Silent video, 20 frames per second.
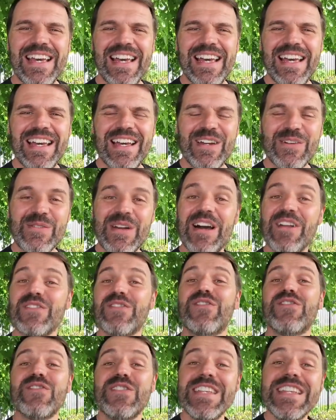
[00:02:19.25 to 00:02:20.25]
around
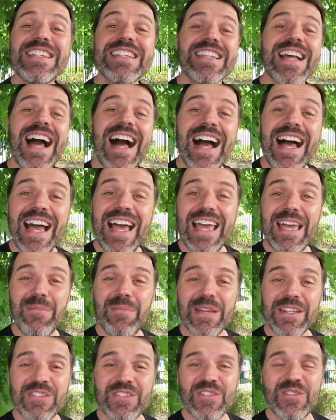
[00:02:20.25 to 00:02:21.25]
free
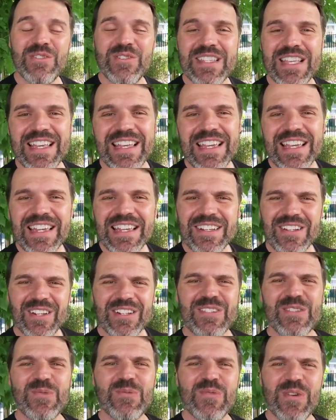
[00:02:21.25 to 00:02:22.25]
time and choosing
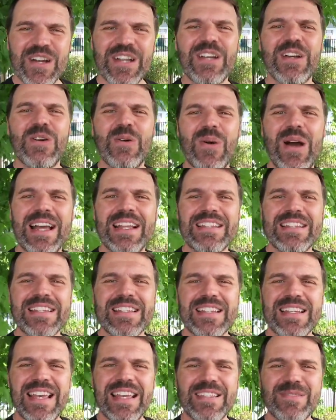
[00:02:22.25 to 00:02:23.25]
not to work
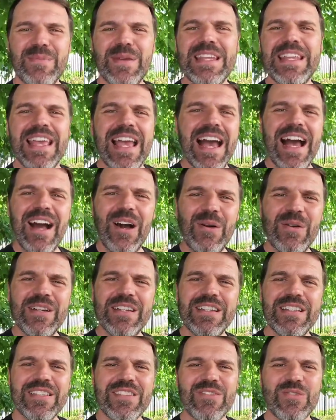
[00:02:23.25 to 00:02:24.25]
quite as many
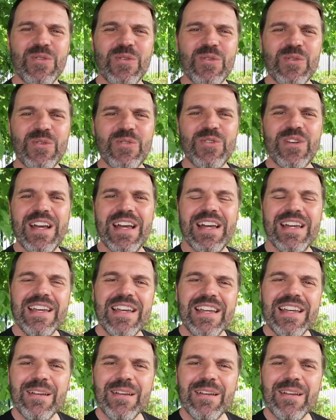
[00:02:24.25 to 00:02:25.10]
hours, or